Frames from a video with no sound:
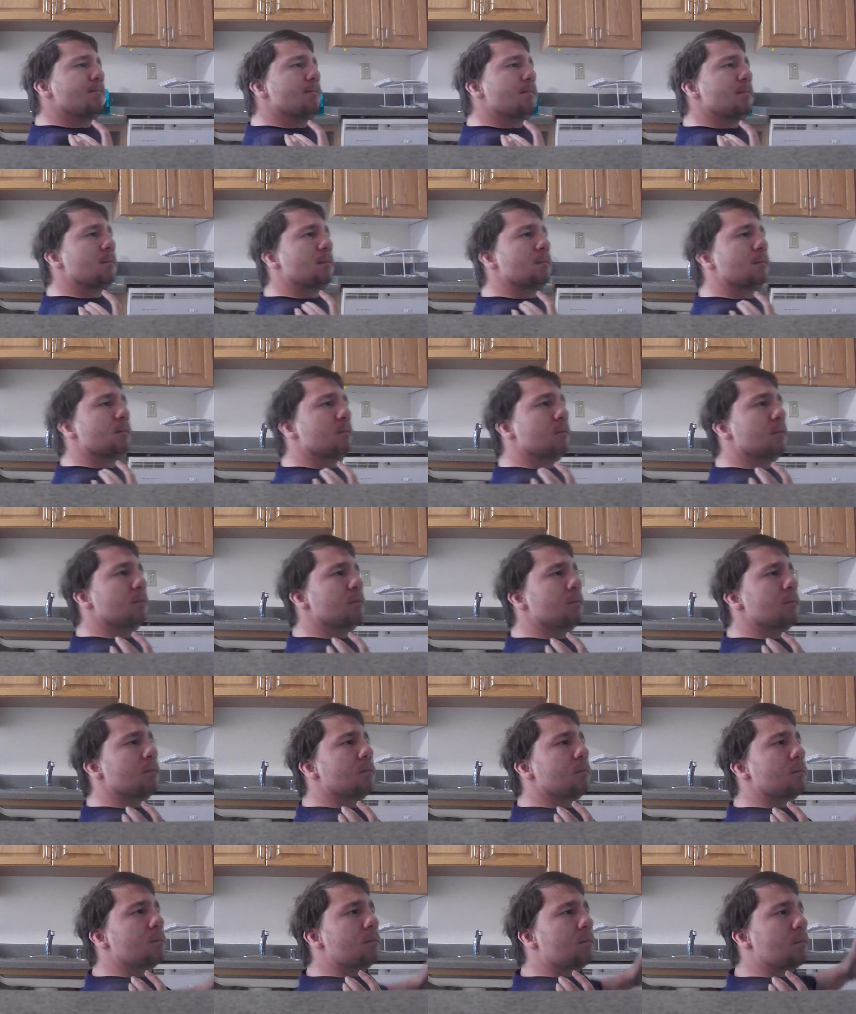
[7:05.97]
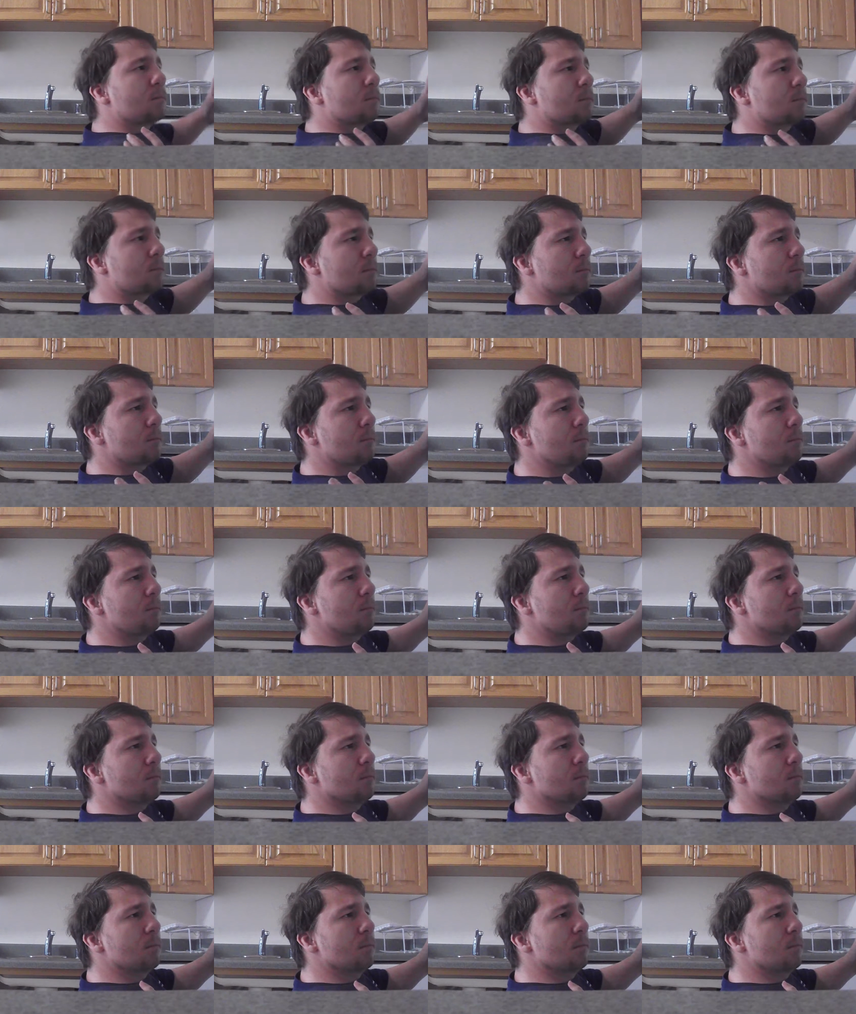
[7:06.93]

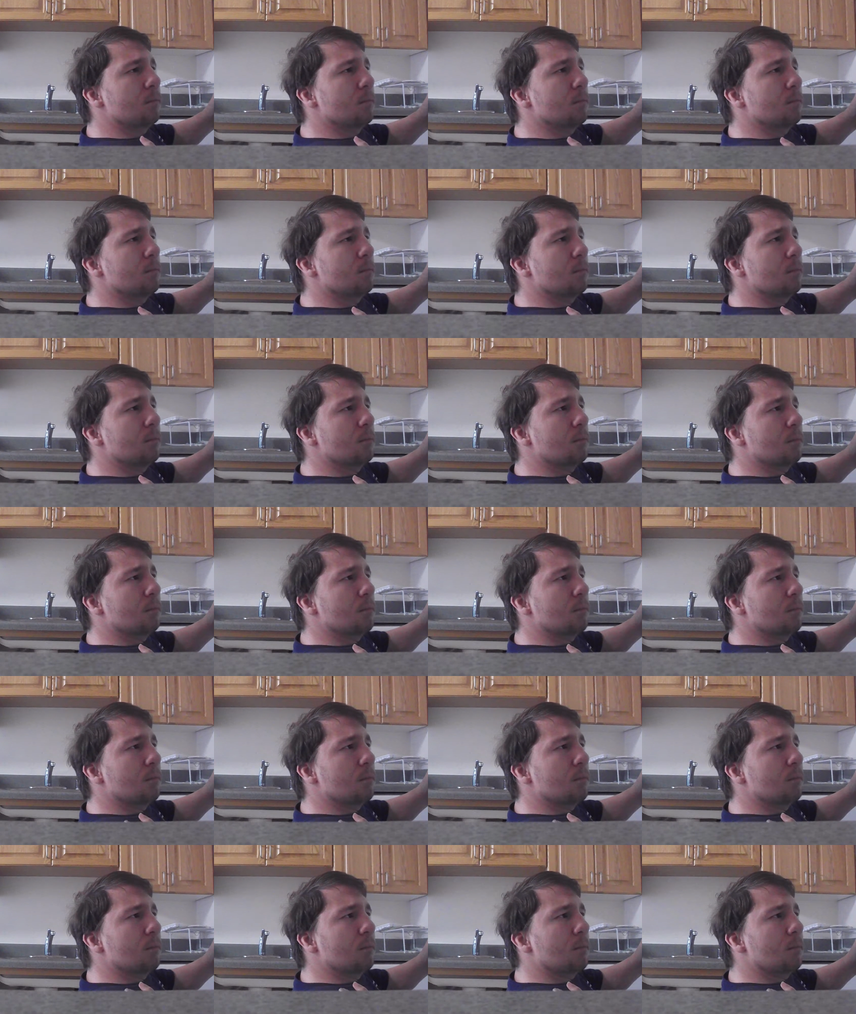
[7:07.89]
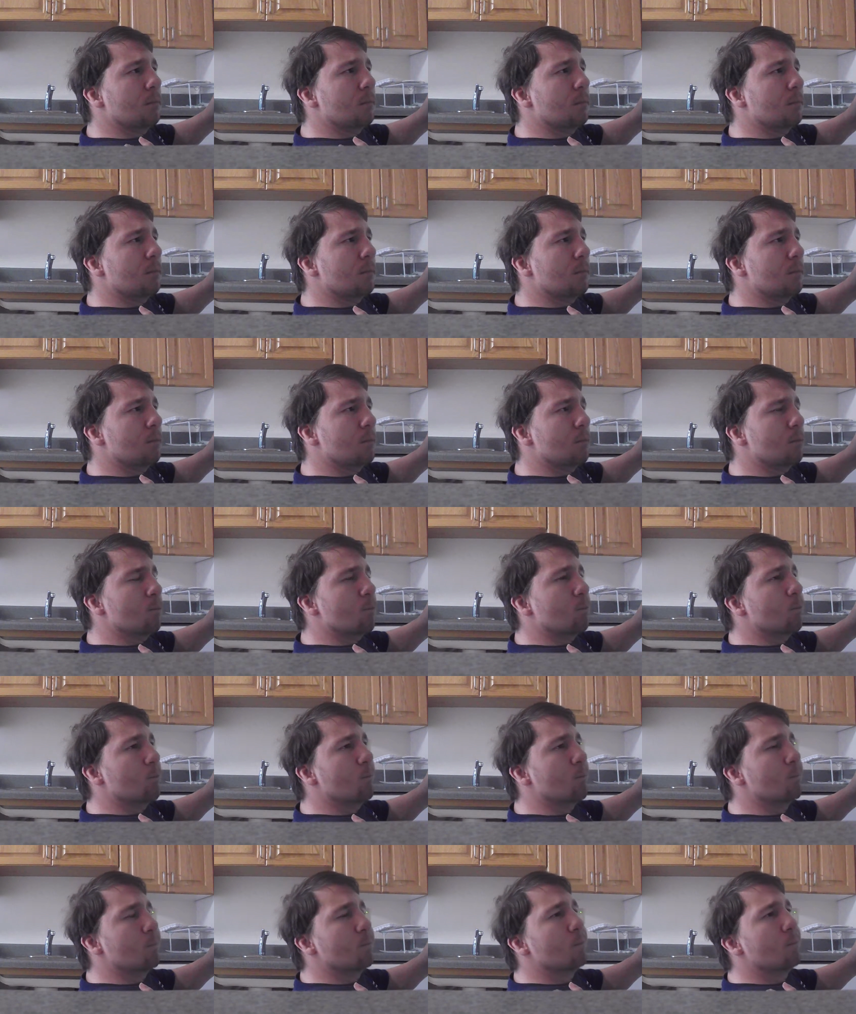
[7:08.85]

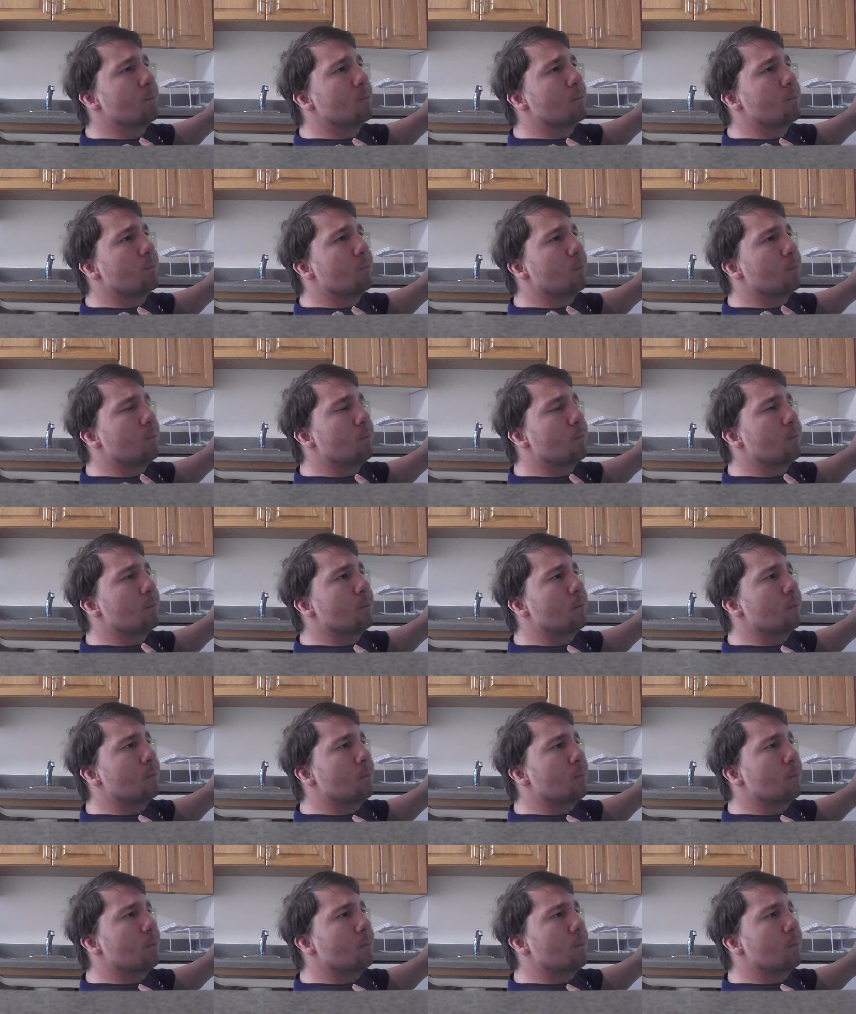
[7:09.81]
No one is speaking in this clip.